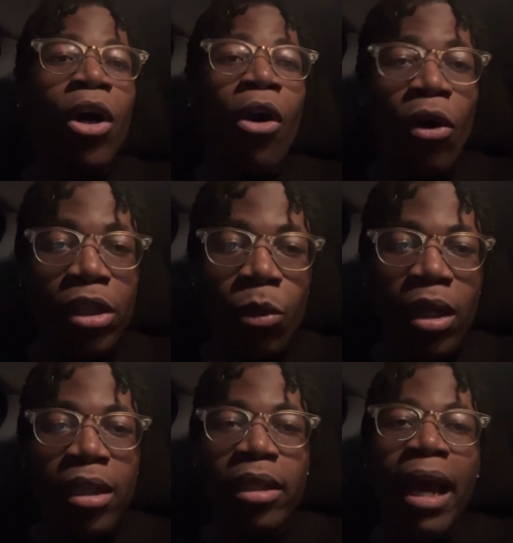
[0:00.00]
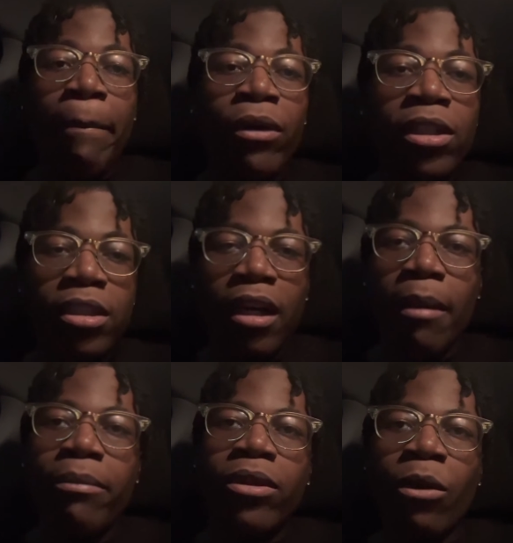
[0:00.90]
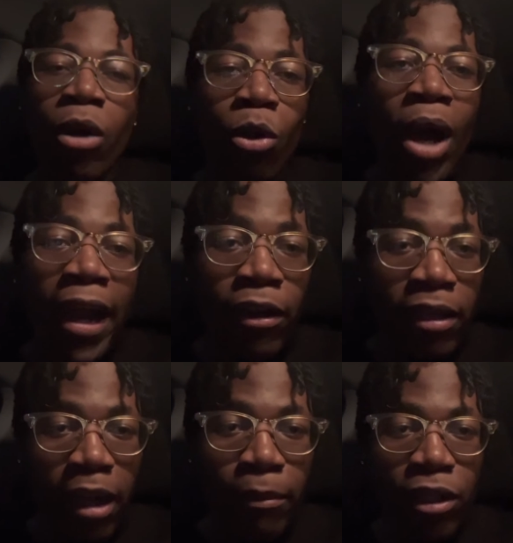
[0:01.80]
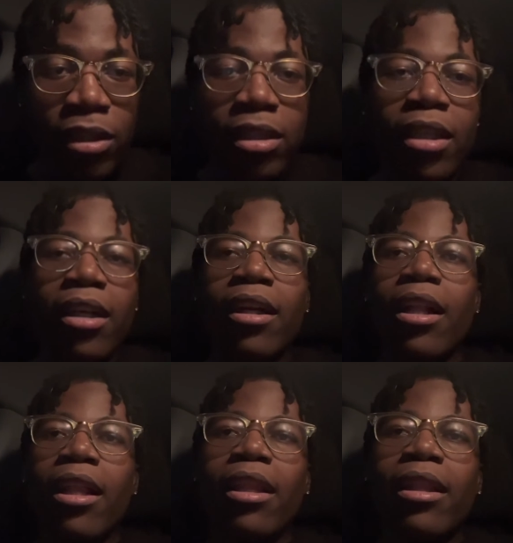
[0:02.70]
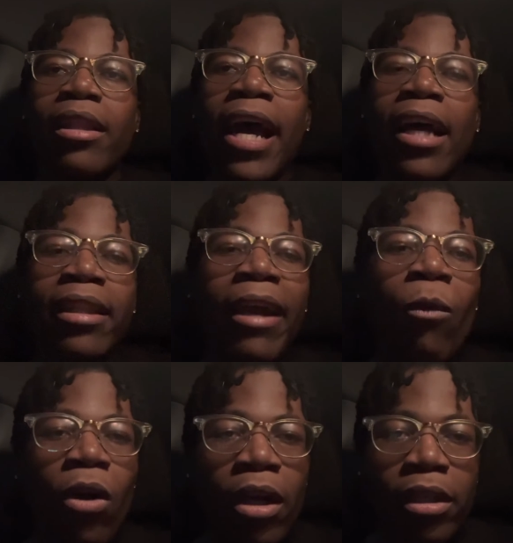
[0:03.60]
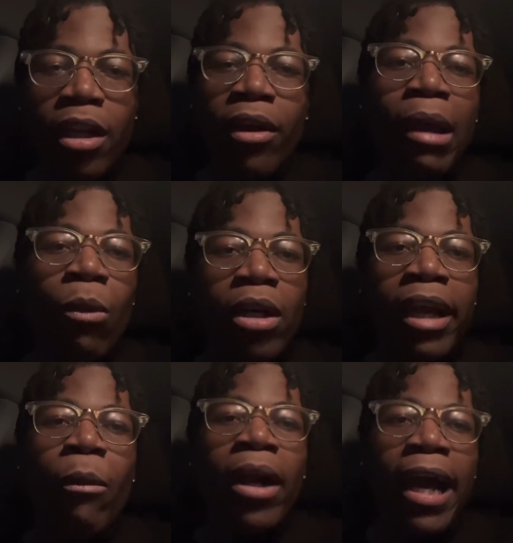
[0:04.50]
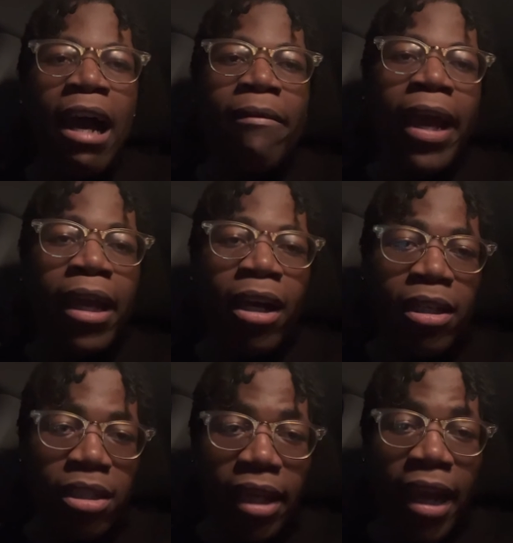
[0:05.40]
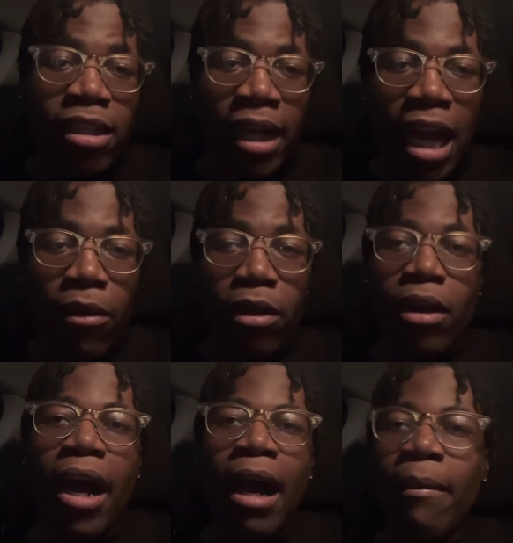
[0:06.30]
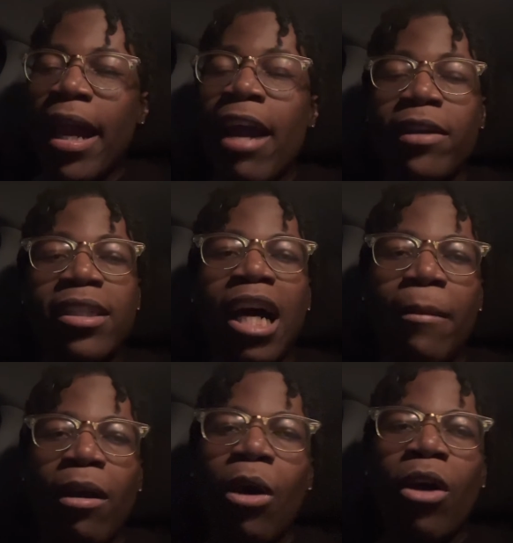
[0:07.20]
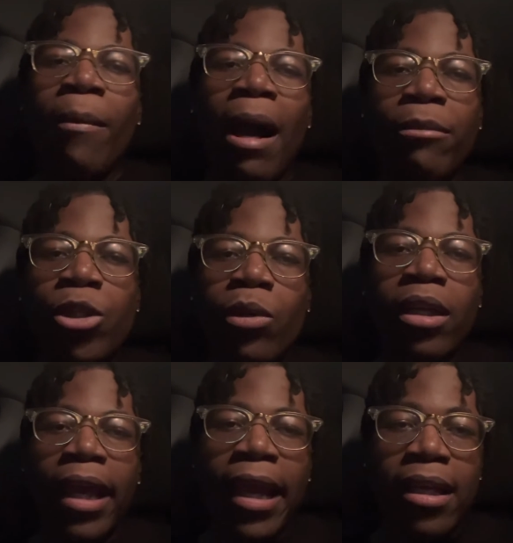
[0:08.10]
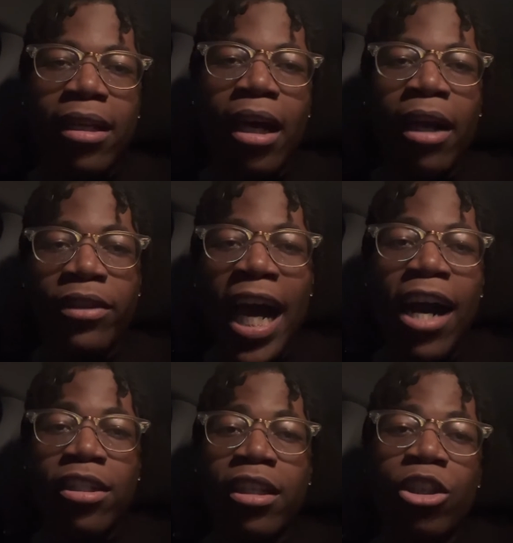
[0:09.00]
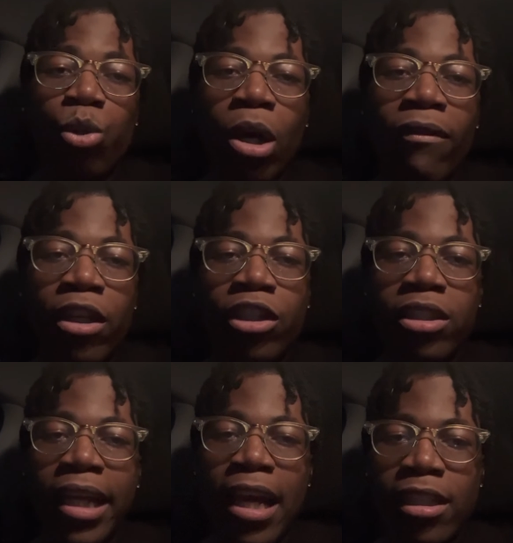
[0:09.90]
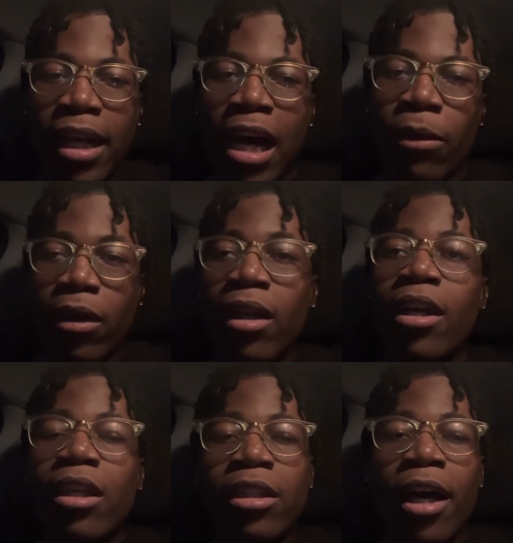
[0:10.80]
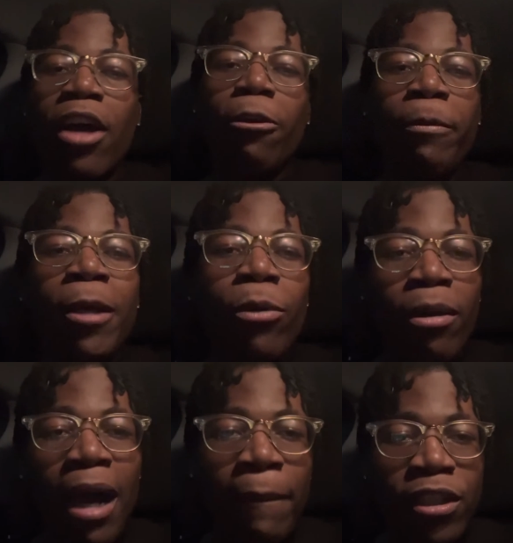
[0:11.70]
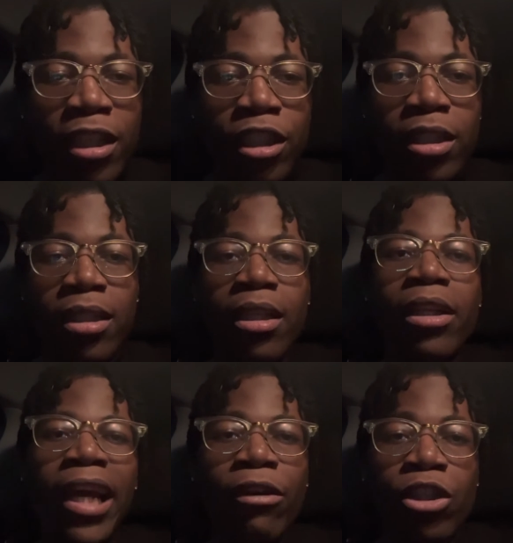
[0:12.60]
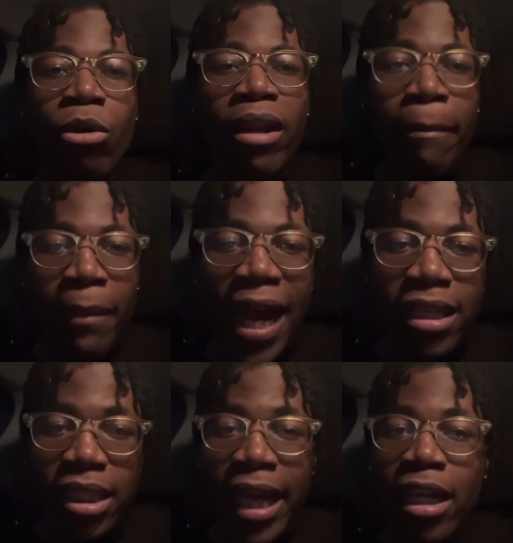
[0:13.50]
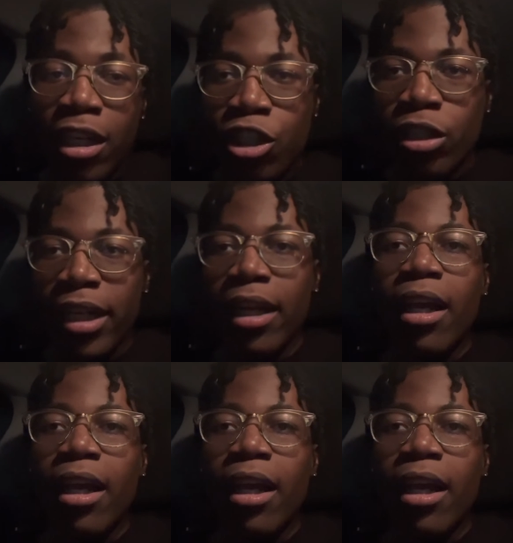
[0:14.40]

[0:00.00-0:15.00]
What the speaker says: only one that puts up the required numbers that they want. You know, they want to have 800 scans an hour. Every time I go up, I'm doing like 1,000 to 1,200 scans an hour. The other people in my position, they're doing max 800.